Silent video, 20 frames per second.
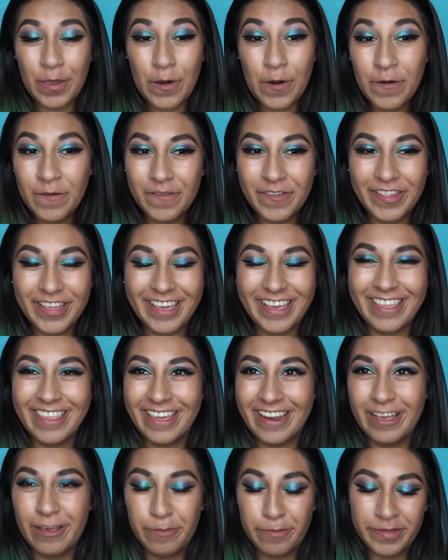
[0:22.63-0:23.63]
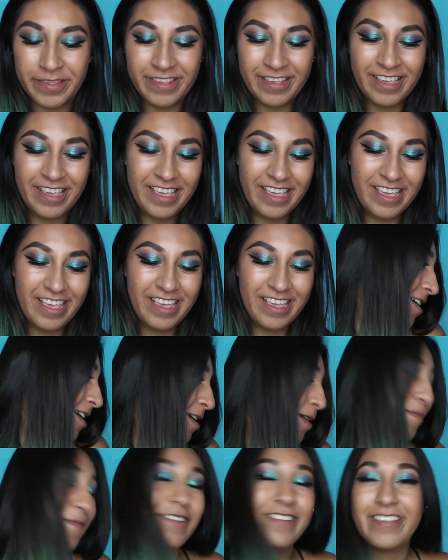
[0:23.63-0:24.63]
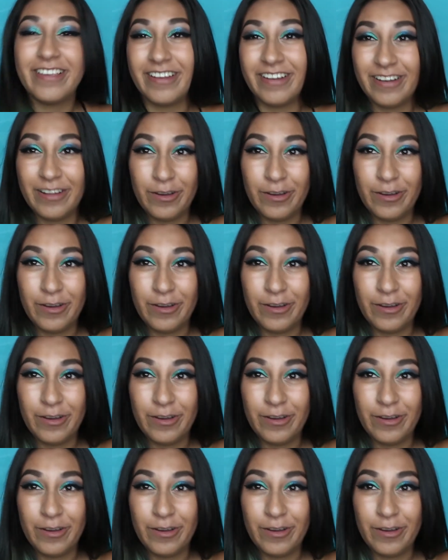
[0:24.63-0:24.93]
Hopefully that helps. I am excited